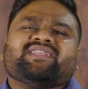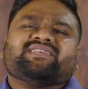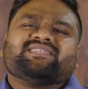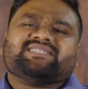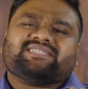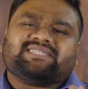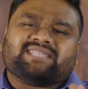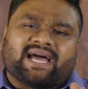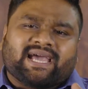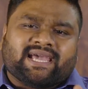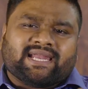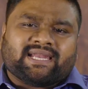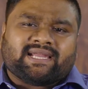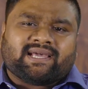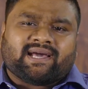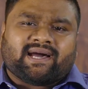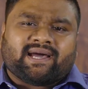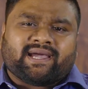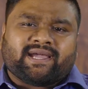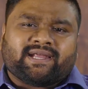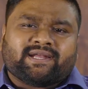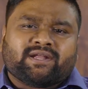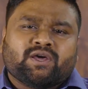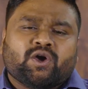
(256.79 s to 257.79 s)
a style
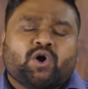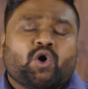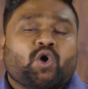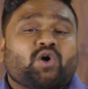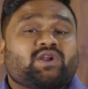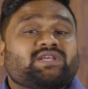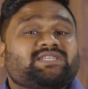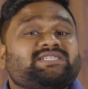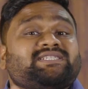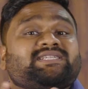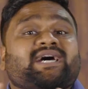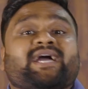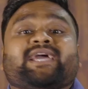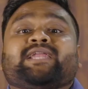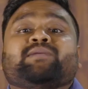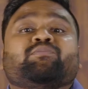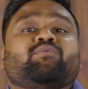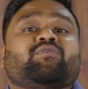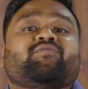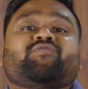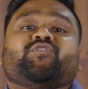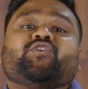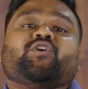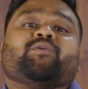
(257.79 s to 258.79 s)
guide or a style
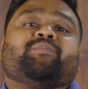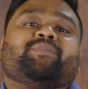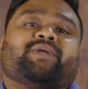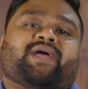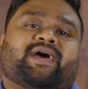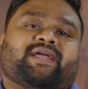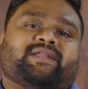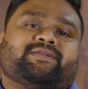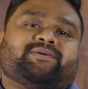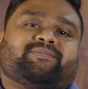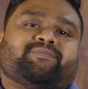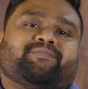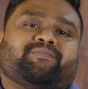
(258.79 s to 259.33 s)
book for your brand.